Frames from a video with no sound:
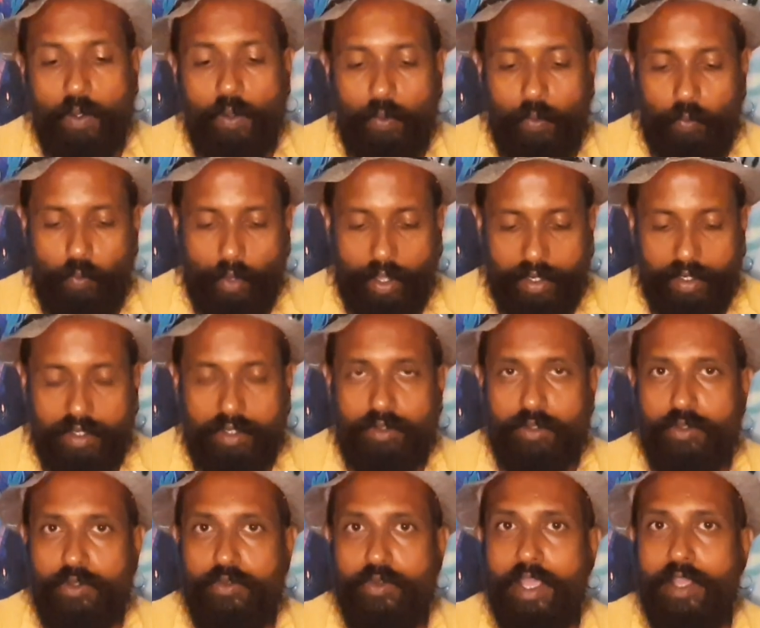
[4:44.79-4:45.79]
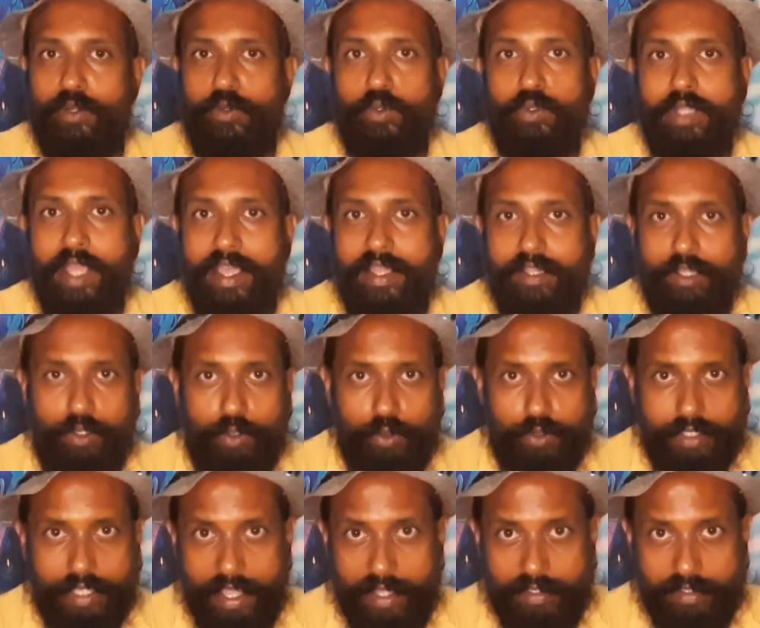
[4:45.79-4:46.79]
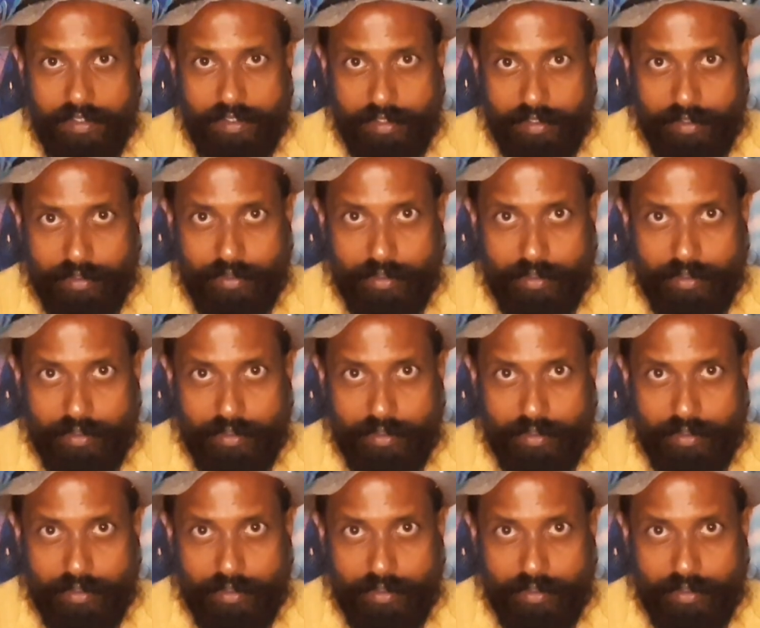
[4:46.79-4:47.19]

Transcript: One, try to tie the loose ends.